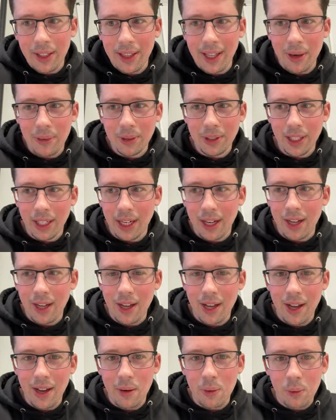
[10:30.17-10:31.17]
That was like a,
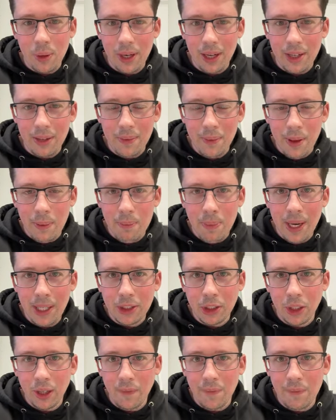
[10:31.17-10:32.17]
a, a
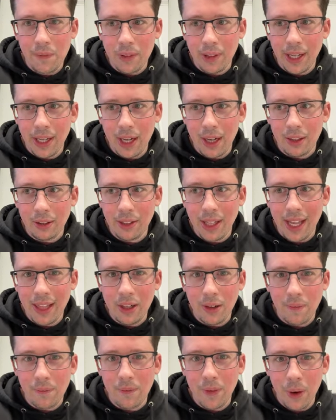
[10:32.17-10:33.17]
picture of like a
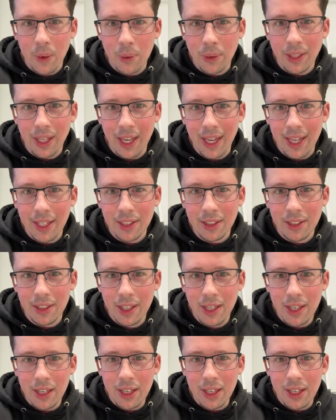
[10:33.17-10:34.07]
leather phone case